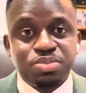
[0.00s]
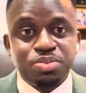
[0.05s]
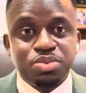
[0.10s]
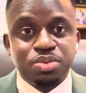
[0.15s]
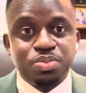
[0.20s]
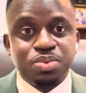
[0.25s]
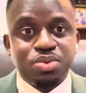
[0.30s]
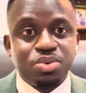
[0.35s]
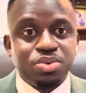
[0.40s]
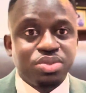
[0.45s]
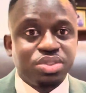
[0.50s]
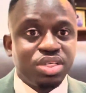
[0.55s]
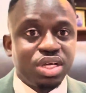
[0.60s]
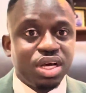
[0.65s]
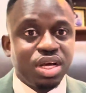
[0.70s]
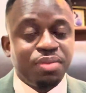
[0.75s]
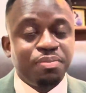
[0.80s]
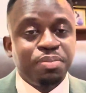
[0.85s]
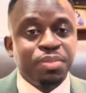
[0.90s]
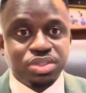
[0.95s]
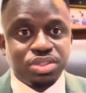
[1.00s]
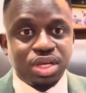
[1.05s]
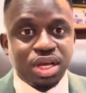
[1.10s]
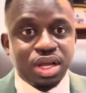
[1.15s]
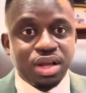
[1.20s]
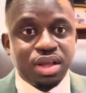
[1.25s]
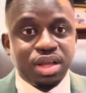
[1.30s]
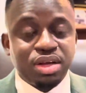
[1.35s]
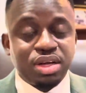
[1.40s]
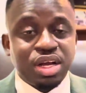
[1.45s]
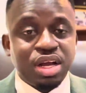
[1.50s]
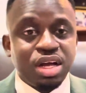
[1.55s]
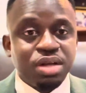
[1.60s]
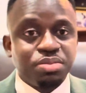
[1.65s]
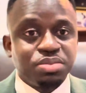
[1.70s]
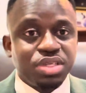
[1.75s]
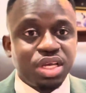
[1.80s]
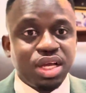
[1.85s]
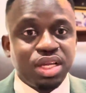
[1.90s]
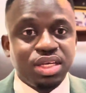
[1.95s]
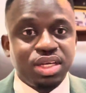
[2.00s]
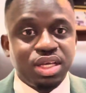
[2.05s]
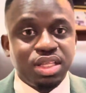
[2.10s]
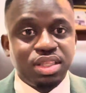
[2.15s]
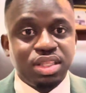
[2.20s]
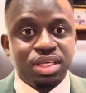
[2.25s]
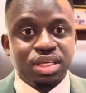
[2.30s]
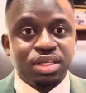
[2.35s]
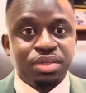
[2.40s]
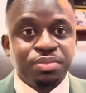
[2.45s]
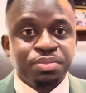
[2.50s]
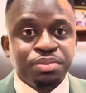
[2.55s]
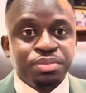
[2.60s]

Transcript: proposal. It comes under the